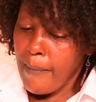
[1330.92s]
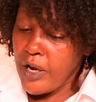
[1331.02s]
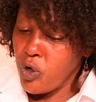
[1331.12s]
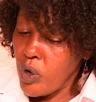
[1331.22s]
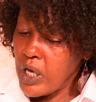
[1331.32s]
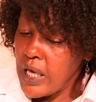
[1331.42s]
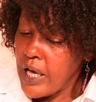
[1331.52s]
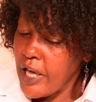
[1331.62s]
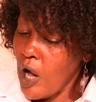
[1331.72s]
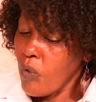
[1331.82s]
By knowing
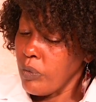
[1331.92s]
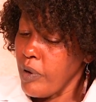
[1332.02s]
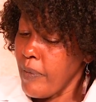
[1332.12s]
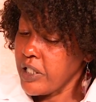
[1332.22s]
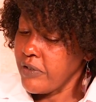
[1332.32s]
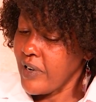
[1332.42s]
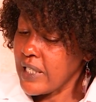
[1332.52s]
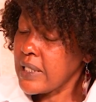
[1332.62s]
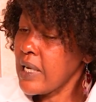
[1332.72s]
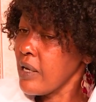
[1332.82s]
here will be much faster.